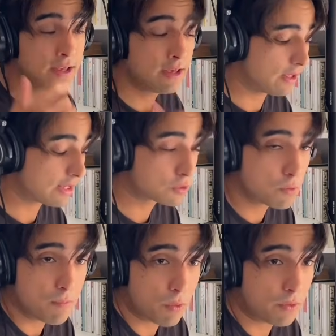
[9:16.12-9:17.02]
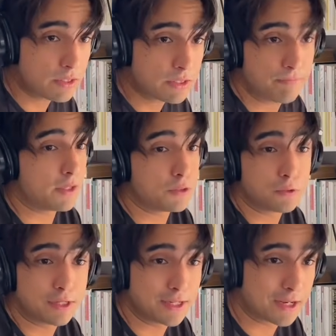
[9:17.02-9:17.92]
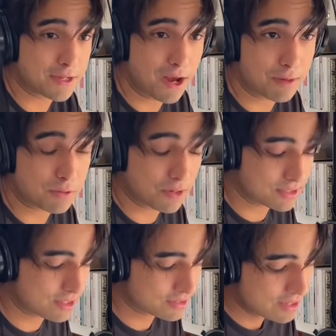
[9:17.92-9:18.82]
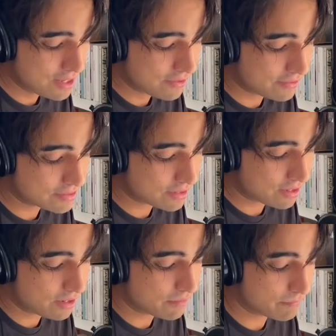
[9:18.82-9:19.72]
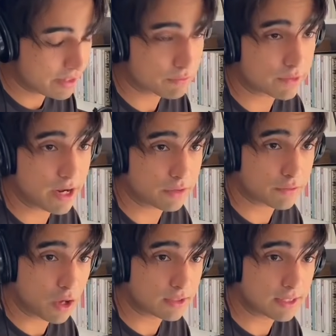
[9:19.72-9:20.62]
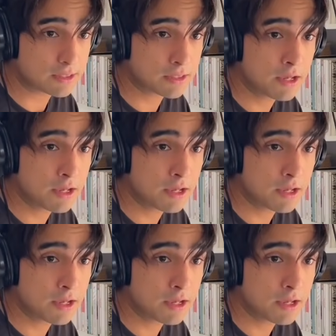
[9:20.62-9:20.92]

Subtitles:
at some point during the entire process, this guy may run out of context.